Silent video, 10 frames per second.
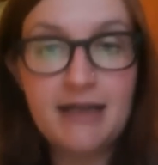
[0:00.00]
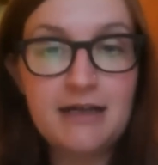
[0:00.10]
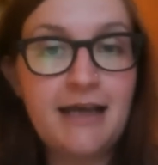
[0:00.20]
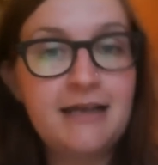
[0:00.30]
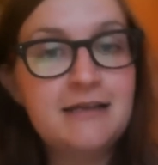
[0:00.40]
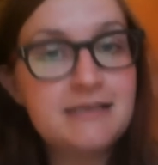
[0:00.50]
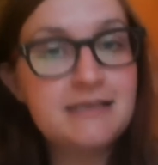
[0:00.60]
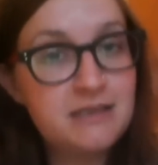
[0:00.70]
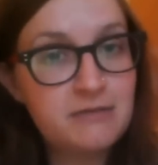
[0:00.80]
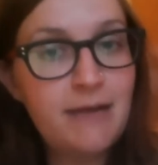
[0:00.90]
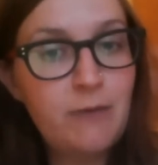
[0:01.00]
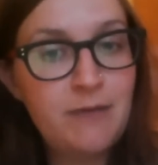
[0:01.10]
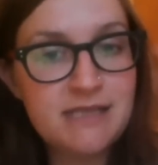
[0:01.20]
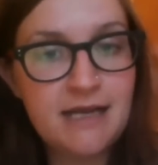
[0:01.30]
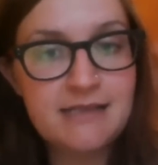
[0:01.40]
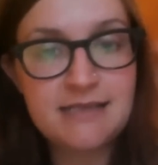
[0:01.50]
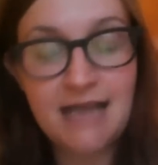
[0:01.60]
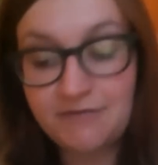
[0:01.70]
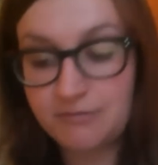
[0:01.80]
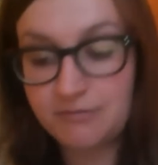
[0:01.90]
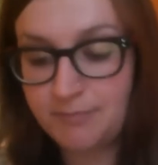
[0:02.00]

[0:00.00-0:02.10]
clients and to the right websites and have the